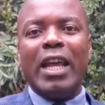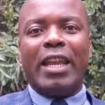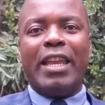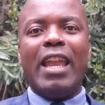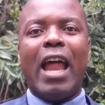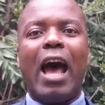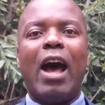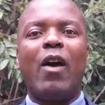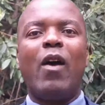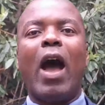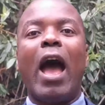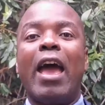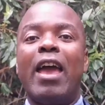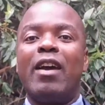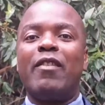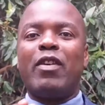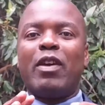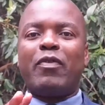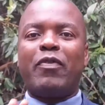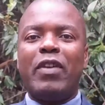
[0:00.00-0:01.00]
now I
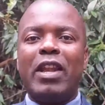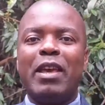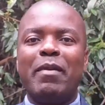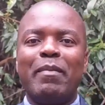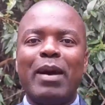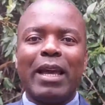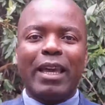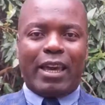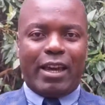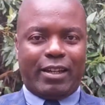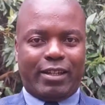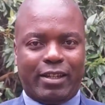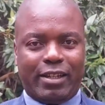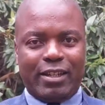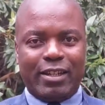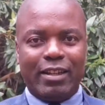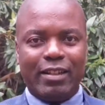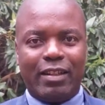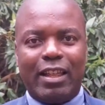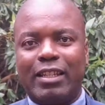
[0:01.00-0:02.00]
have a flea market.
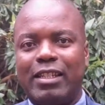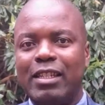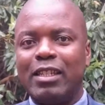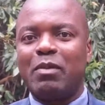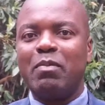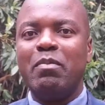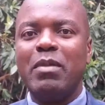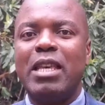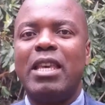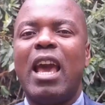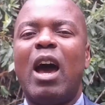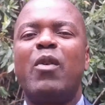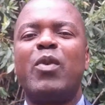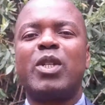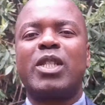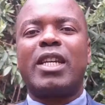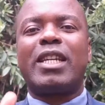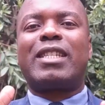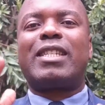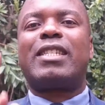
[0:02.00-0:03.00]
That is me. I
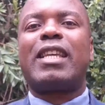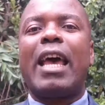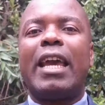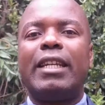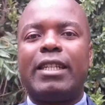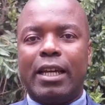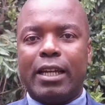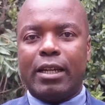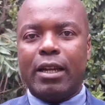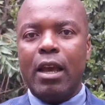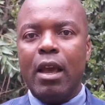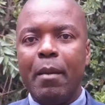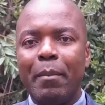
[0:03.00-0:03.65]
was excited.